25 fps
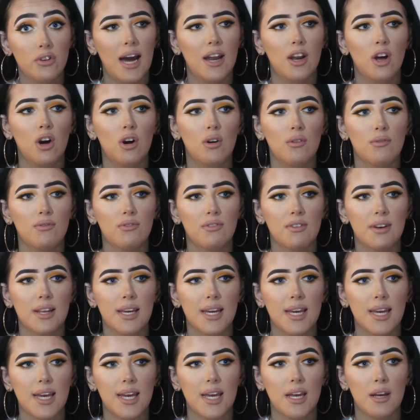And
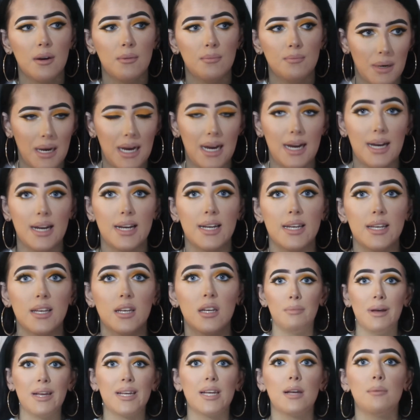hopefully by
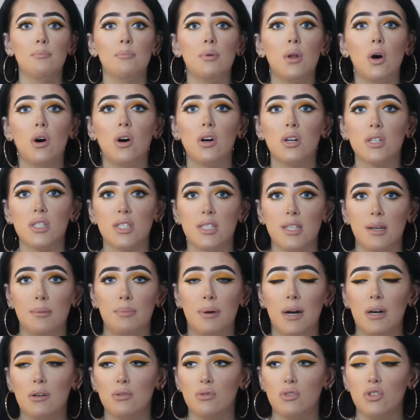making blogs
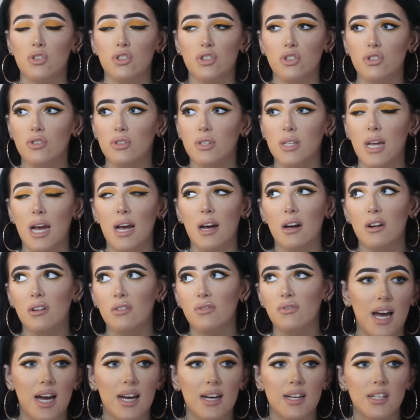about student health
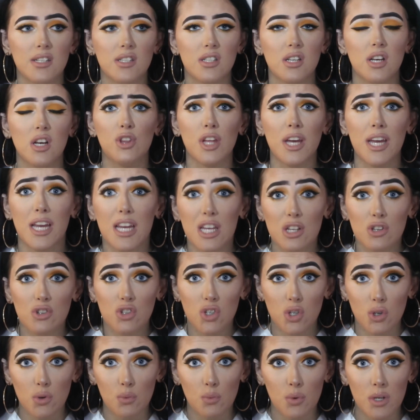and the
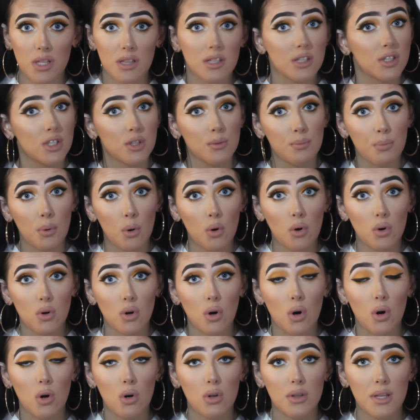issue with the
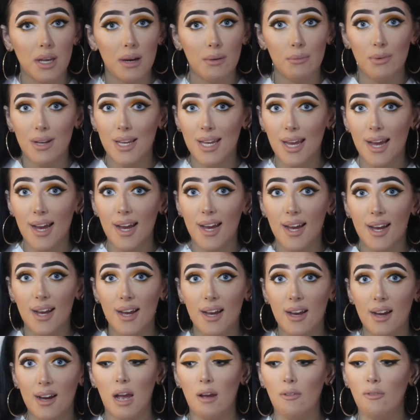support that we get,
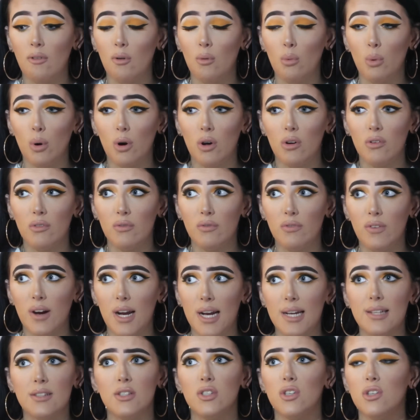I for one
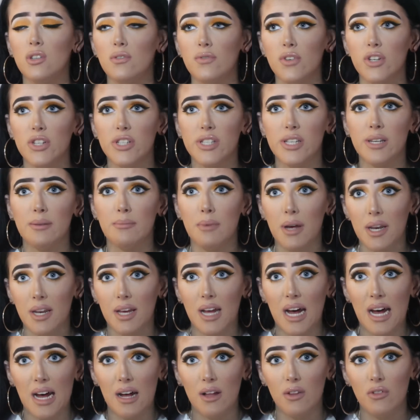find university
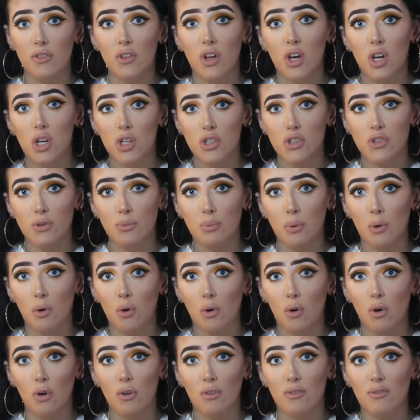mental health
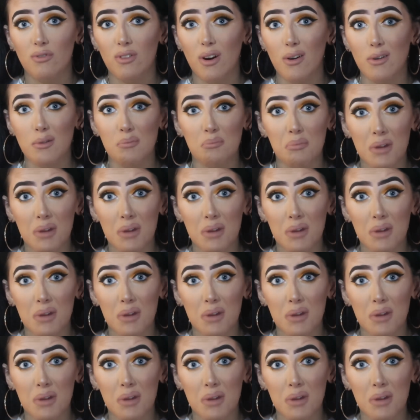support very